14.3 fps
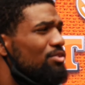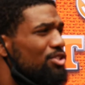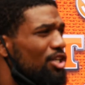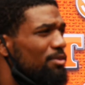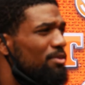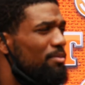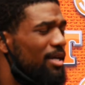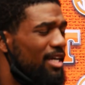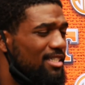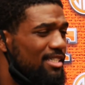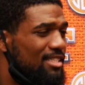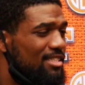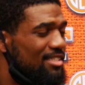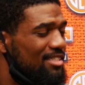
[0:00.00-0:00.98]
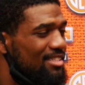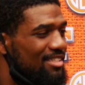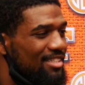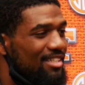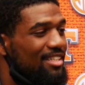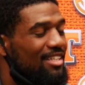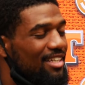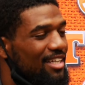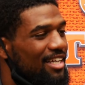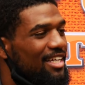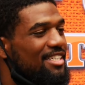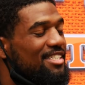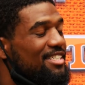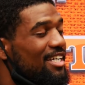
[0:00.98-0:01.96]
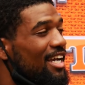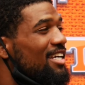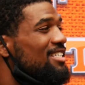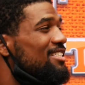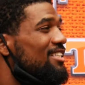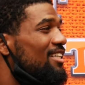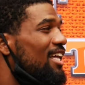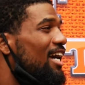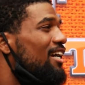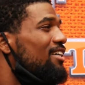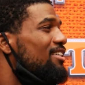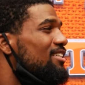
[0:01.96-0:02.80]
Jeremy Banks, he he's changed a lot.